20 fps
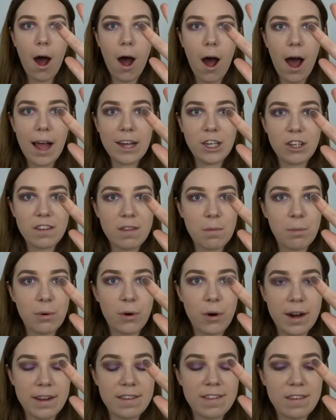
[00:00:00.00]
I just
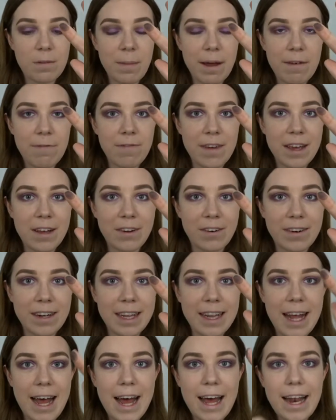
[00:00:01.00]
pressed my finger
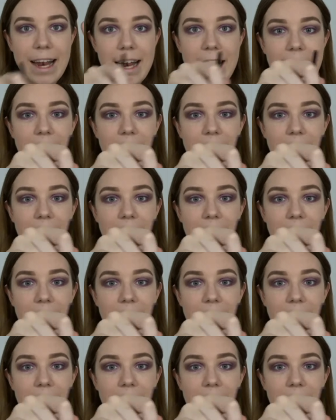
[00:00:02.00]
in that.